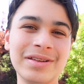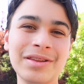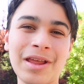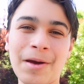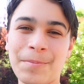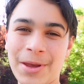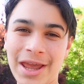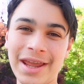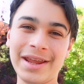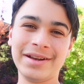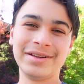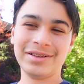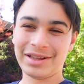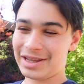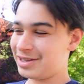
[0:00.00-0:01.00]
a pain,
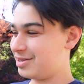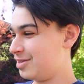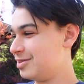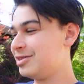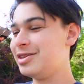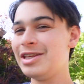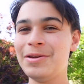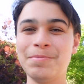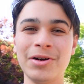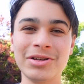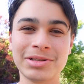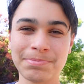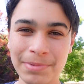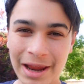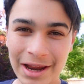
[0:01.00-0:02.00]
like the
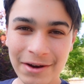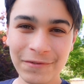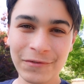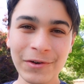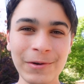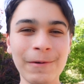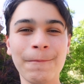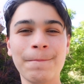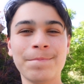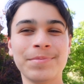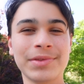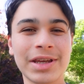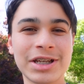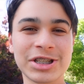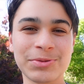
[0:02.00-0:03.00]
most painful
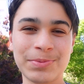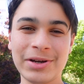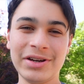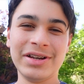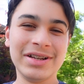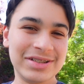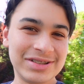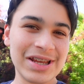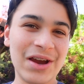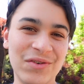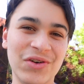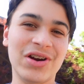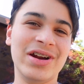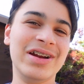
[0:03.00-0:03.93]
experience ever.